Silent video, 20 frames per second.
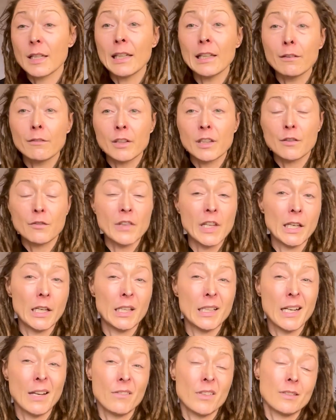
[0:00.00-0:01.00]
even if they
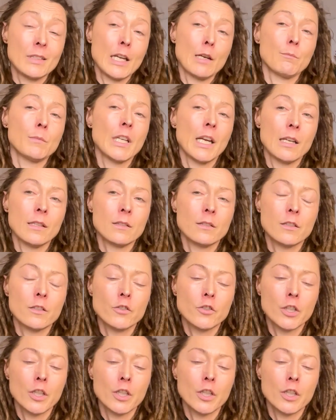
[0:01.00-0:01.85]
didn't have the same taste as